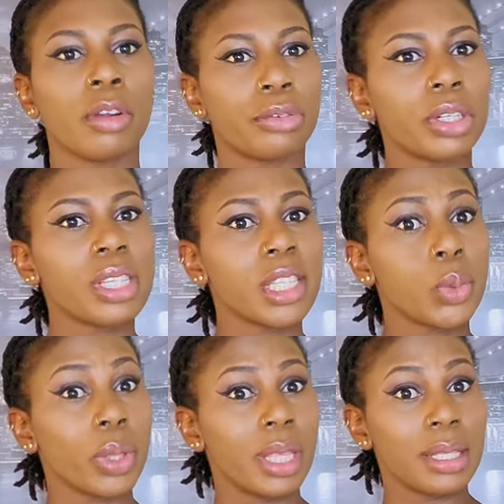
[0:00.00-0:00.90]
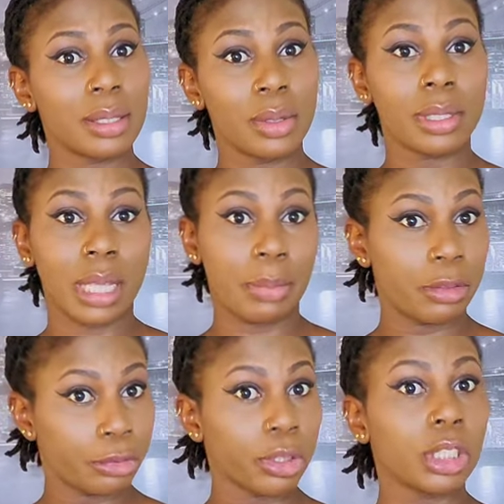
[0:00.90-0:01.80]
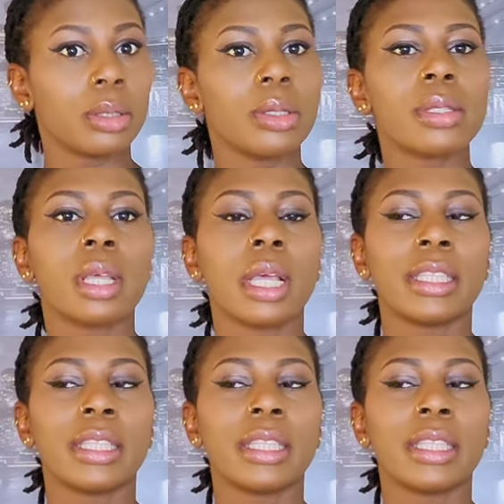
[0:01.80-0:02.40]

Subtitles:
Fragrances with these notes, I mean fresh notes,